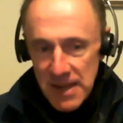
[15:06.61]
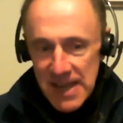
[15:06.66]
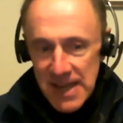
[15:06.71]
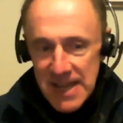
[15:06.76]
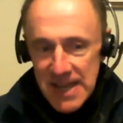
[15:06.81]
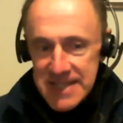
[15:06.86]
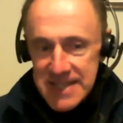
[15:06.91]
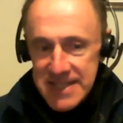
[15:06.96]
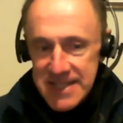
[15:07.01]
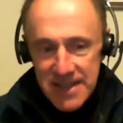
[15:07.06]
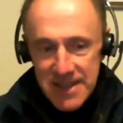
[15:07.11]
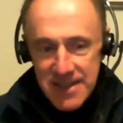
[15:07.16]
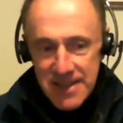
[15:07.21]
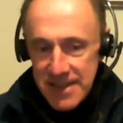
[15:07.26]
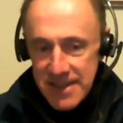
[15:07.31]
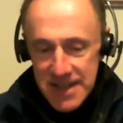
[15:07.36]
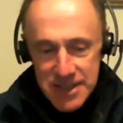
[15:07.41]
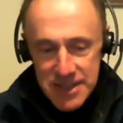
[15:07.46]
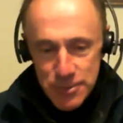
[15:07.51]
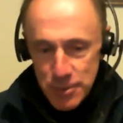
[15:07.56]
He said that
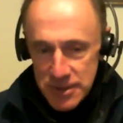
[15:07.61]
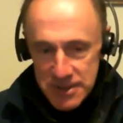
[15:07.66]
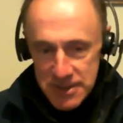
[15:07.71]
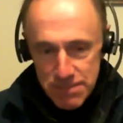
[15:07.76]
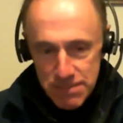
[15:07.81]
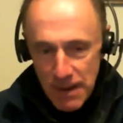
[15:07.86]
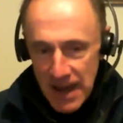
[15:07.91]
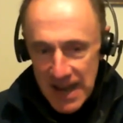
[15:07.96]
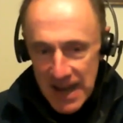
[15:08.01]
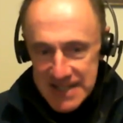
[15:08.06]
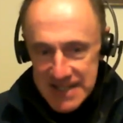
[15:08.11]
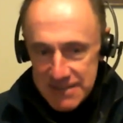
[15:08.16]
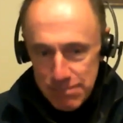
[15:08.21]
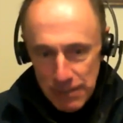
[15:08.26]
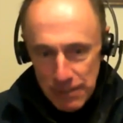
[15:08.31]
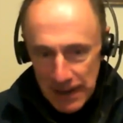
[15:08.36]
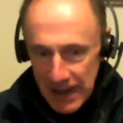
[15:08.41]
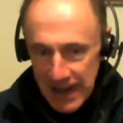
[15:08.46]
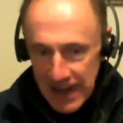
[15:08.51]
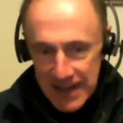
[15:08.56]
these were spies
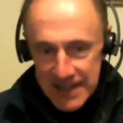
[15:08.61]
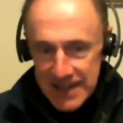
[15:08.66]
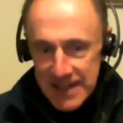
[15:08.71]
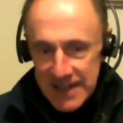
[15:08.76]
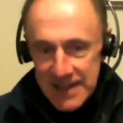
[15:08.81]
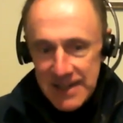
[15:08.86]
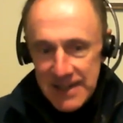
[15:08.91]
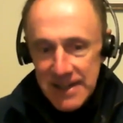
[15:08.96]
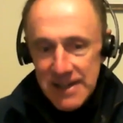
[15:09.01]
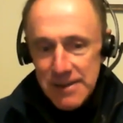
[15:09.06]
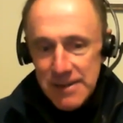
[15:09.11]
planted